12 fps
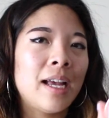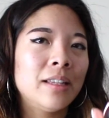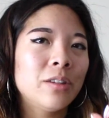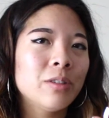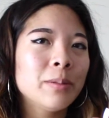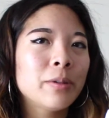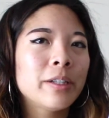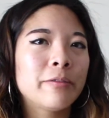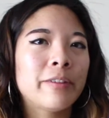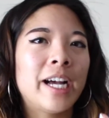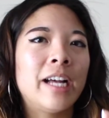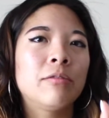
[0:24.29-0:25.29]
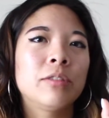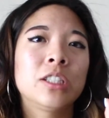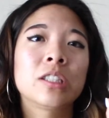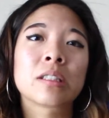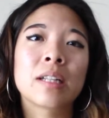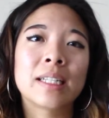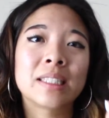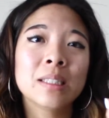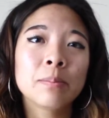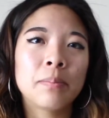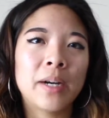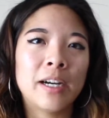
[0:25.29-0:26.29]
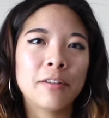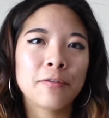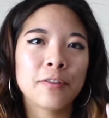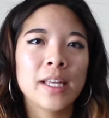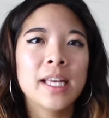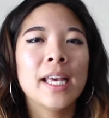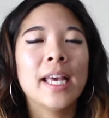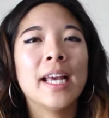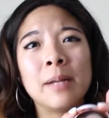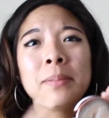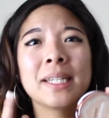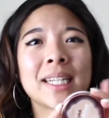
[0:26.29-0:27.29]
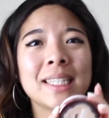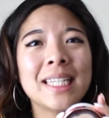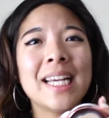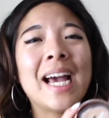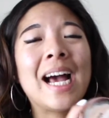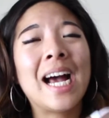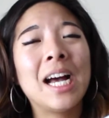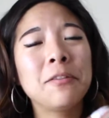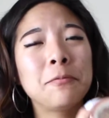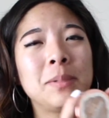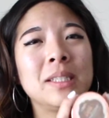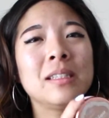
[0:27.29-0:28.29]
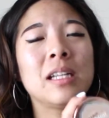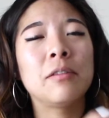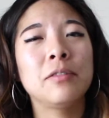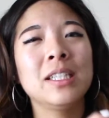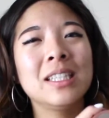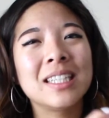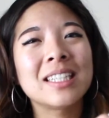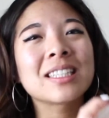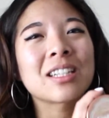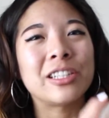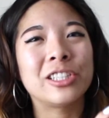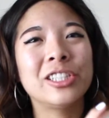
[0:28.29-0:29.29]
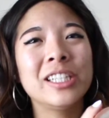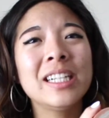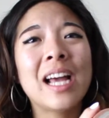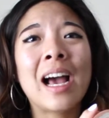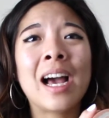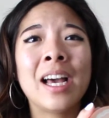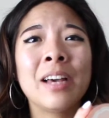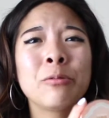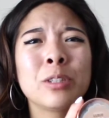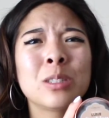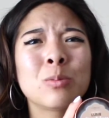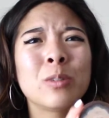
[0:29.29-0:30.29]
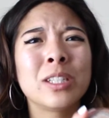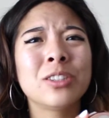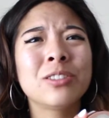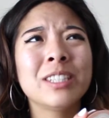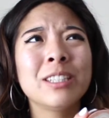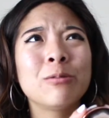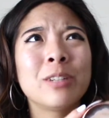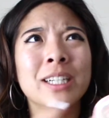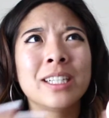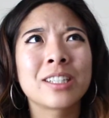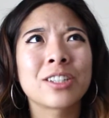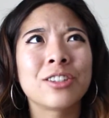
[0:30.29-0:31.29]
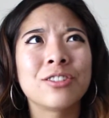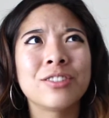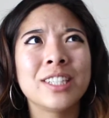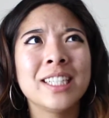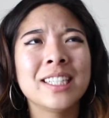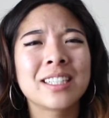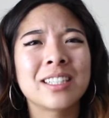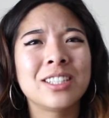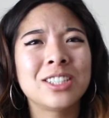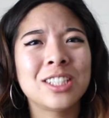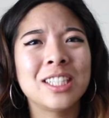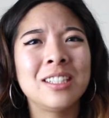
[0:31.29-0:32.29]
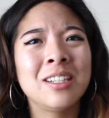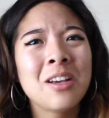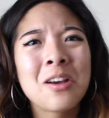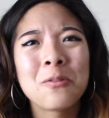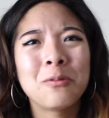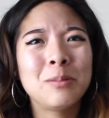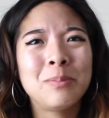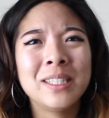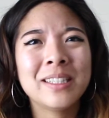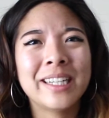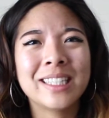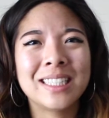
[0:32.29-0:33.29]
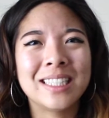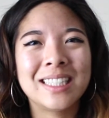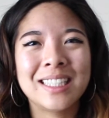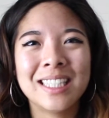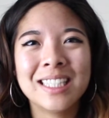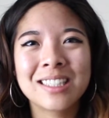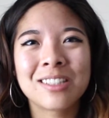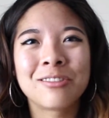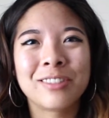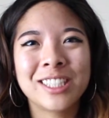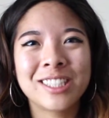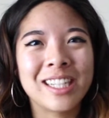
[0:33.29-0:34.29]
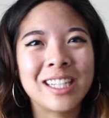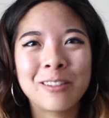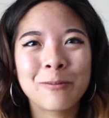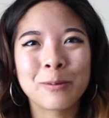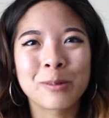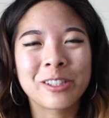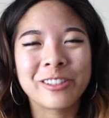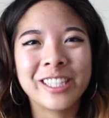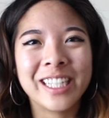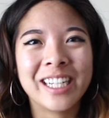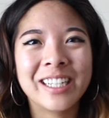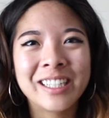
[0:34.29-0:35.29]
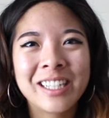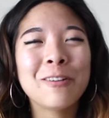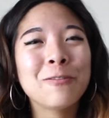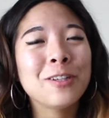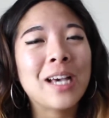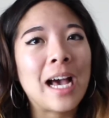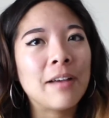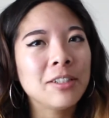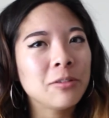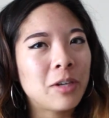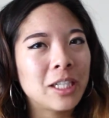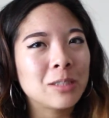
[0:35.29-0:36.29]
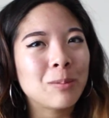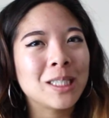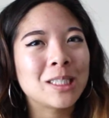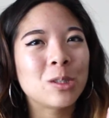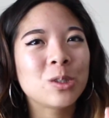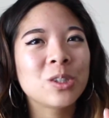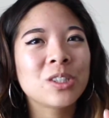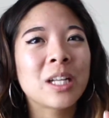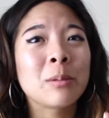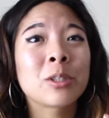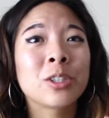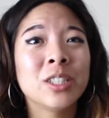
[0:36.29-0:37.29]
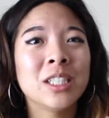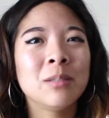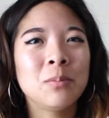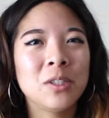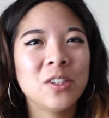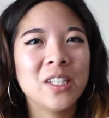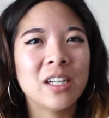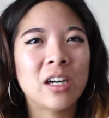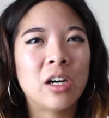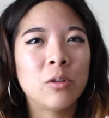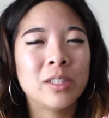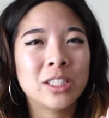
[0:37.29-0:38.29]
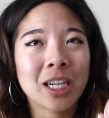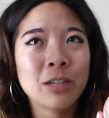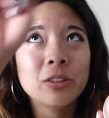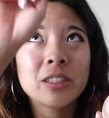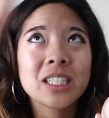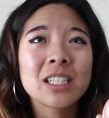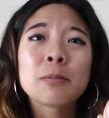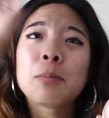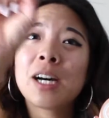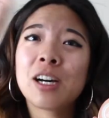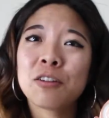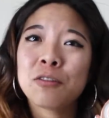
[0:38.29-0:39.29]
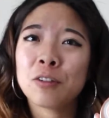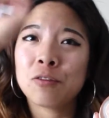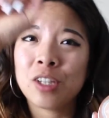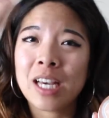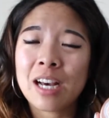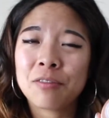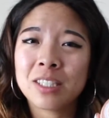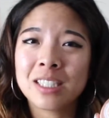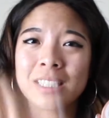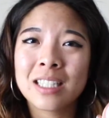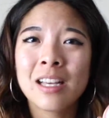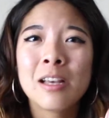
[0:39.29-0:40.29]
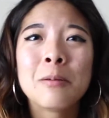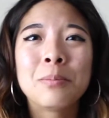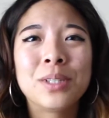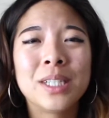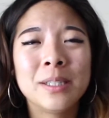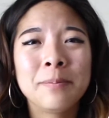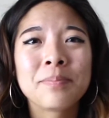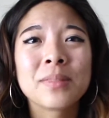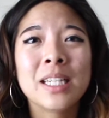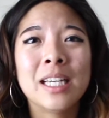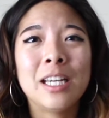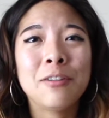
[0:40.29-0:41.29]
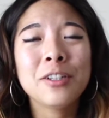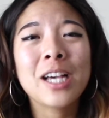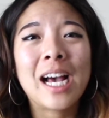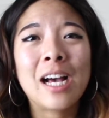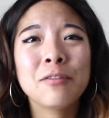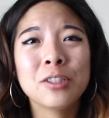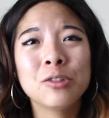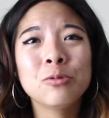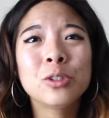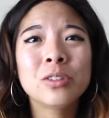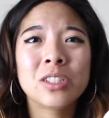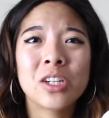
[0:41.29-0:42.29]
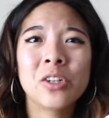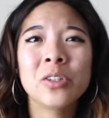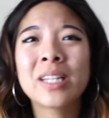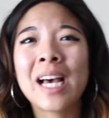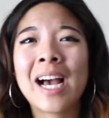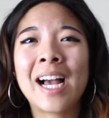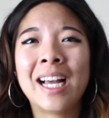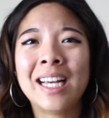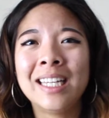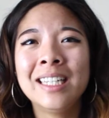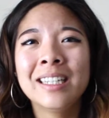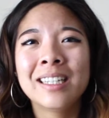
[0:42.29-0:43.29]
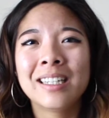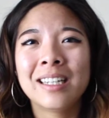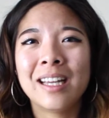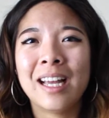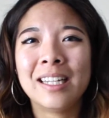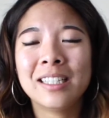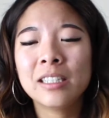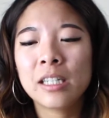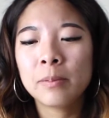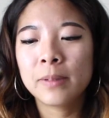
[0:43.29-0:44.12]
N3.5, which is Classic Buff. And because I have been loving this cushion, I was wondering what a Korean cushion would be like since these originated from Korea. If you haven't watched my So Glam Korean Beauty haul, which I will link above if you haven't, but if you have, you will know that I ended up